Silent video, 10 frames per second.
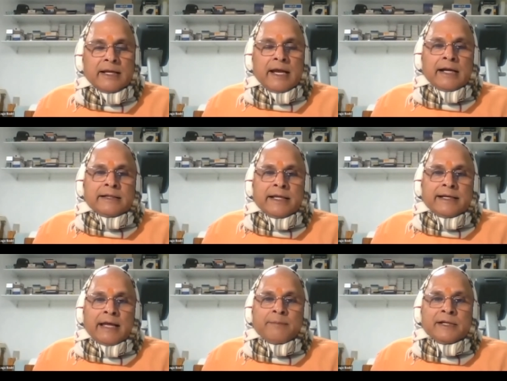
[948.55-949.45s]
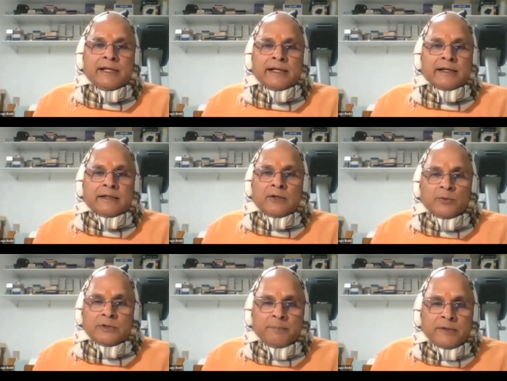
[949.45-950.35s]
And then I'm dealing not
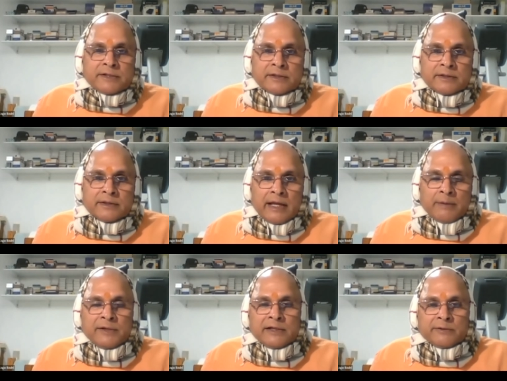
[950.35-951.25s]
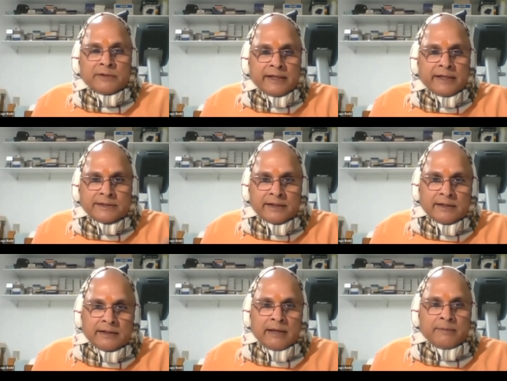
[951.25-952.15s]
with the person, I'm dealing with the hairstyle,
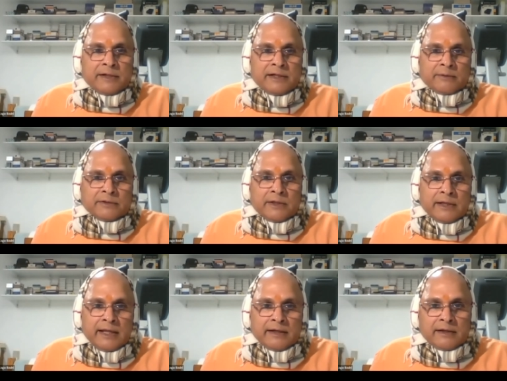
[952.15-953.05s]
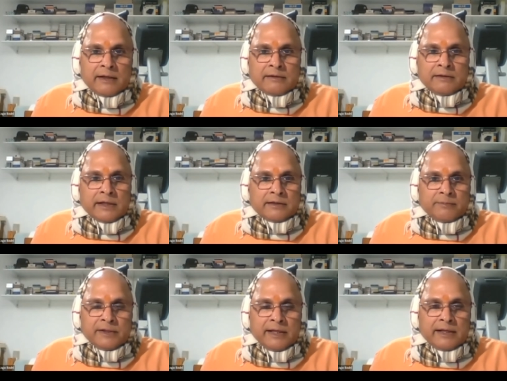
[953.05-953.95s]
I'm dealing with the nail, length of
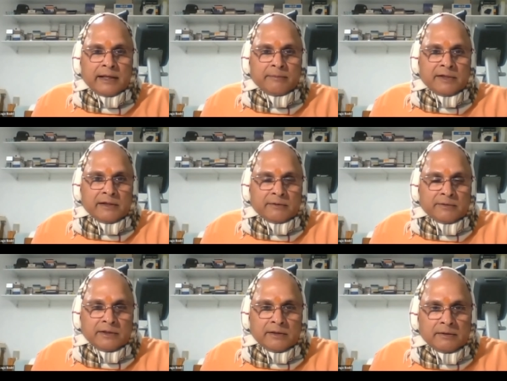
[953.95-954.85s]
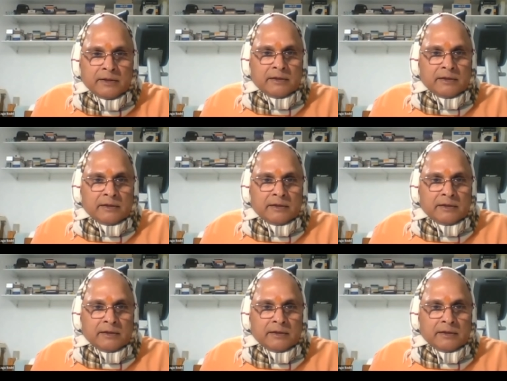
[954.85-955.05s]
the nail, I'm dealing with the,